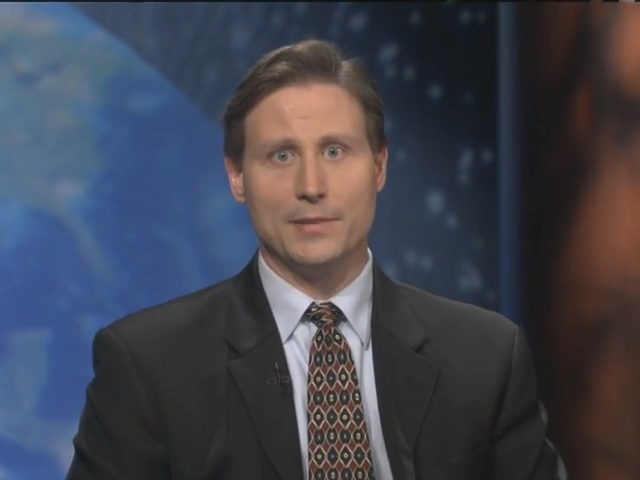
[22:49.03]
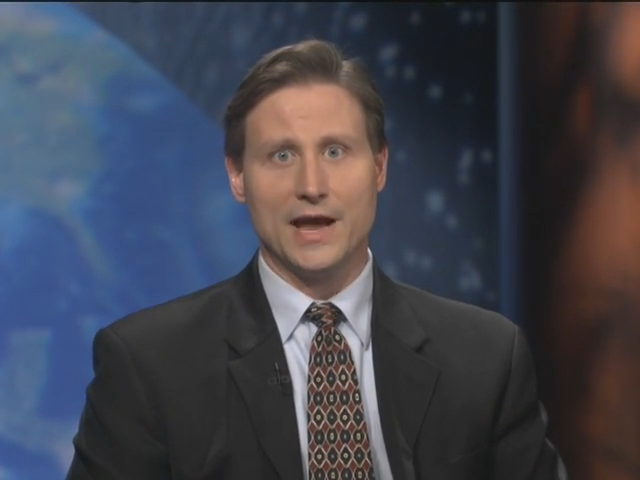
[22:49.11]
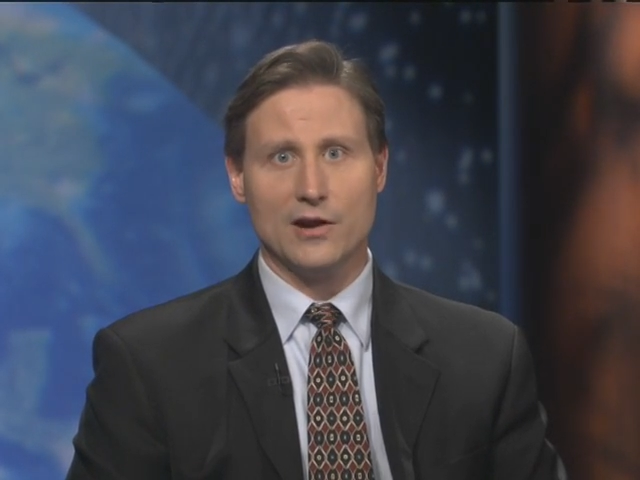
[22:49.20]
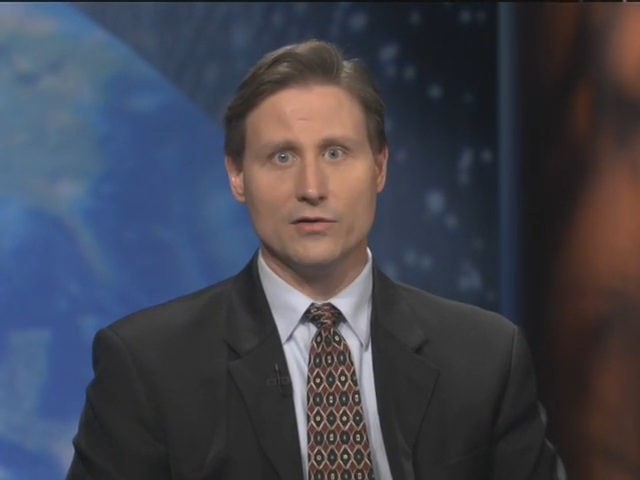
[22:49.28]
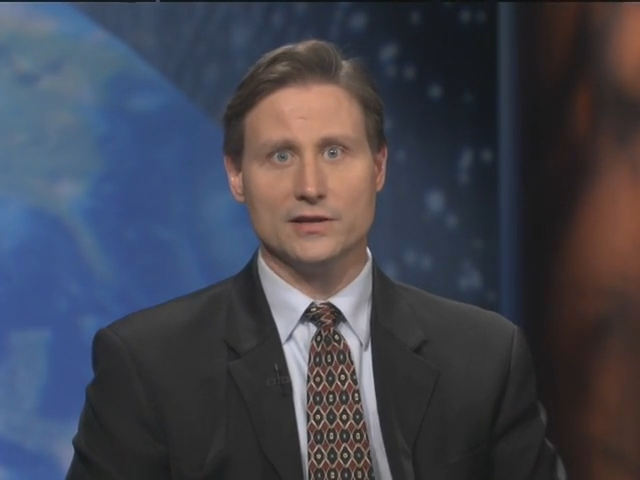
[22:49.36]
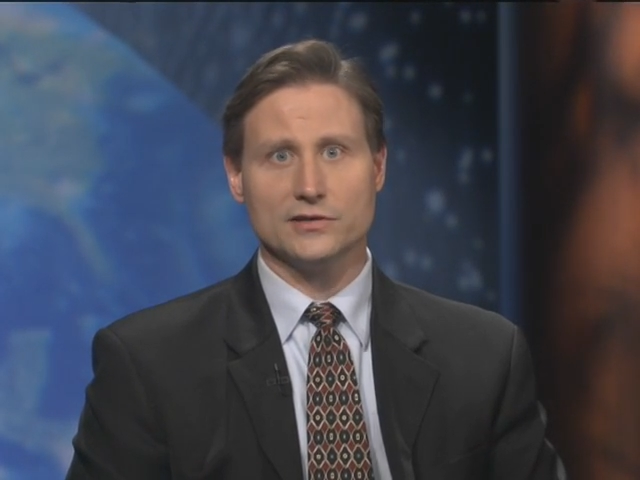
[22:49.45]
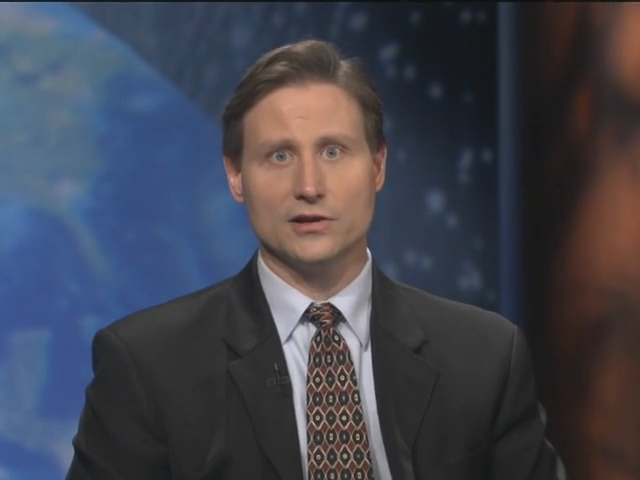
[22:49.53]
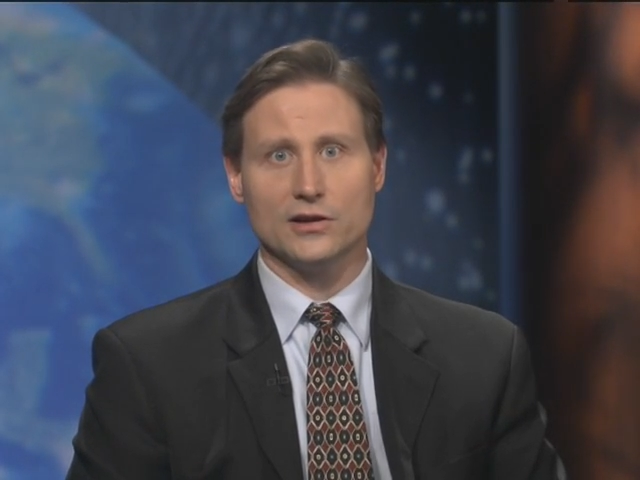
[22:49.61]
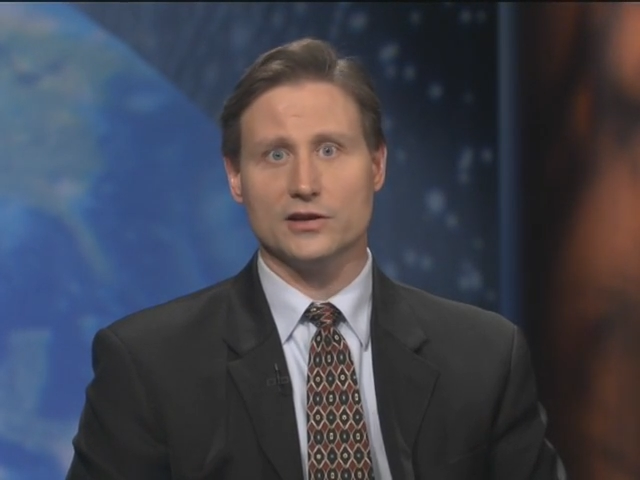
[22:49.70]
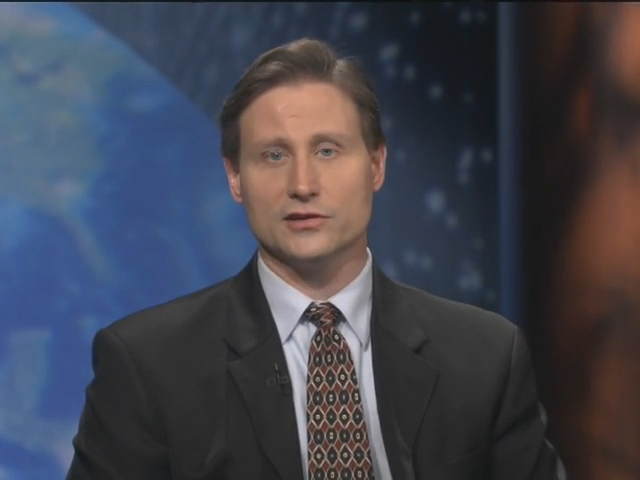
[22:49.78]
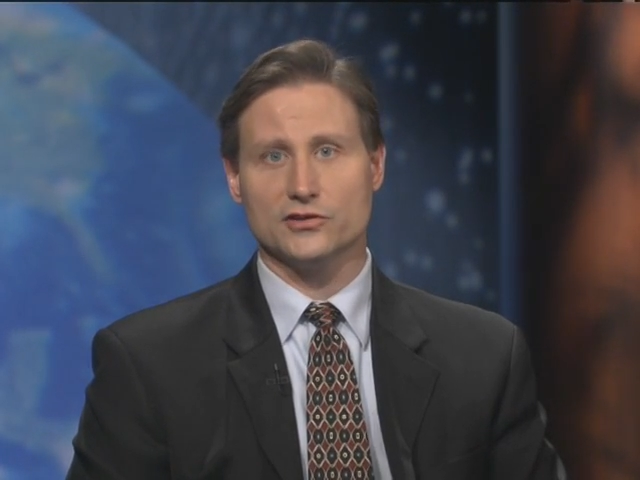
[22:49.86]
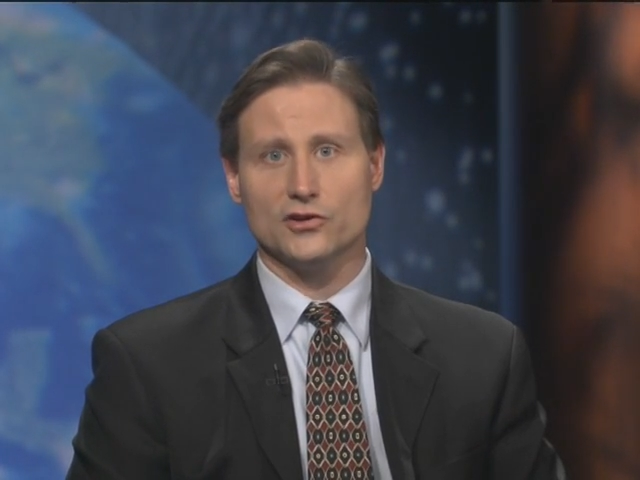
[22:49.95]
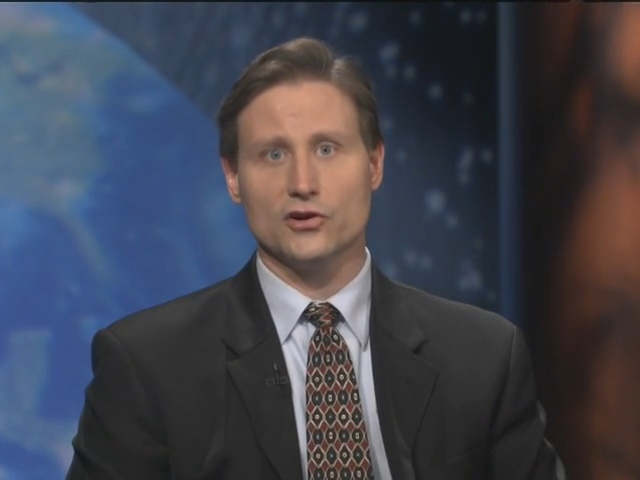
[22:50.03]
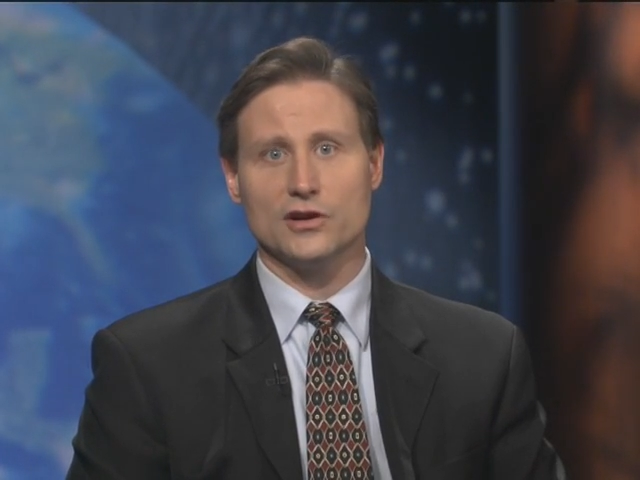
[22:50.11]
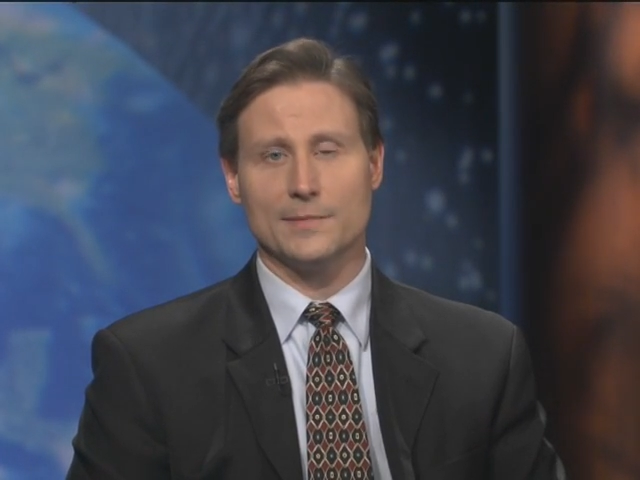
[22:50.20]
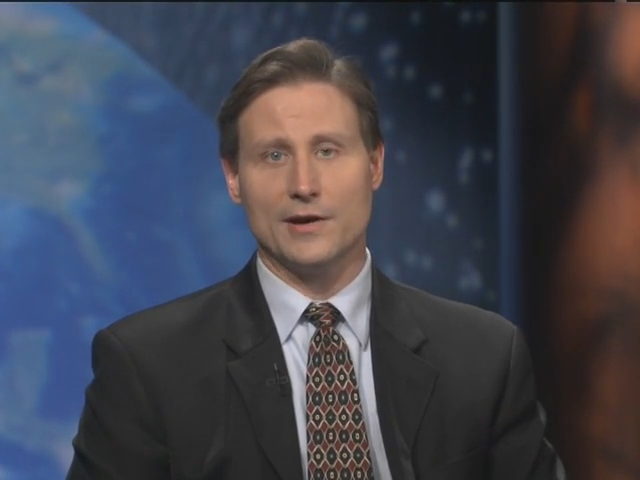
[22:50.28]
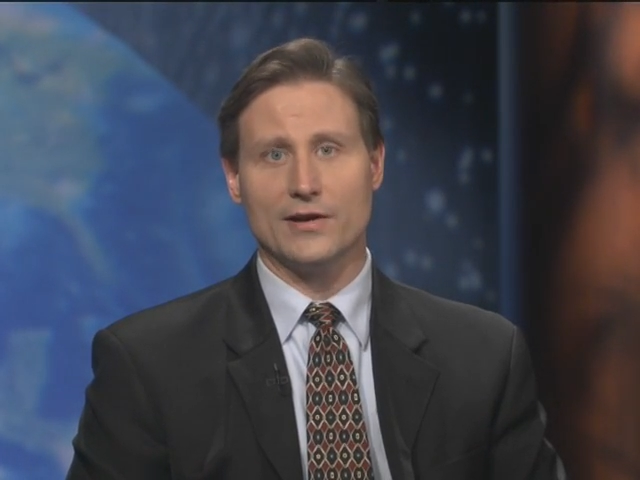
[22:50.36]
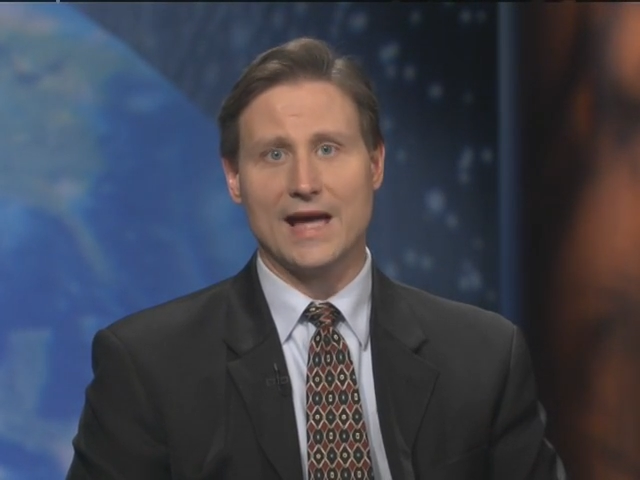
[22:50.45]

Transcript: parents are concerned about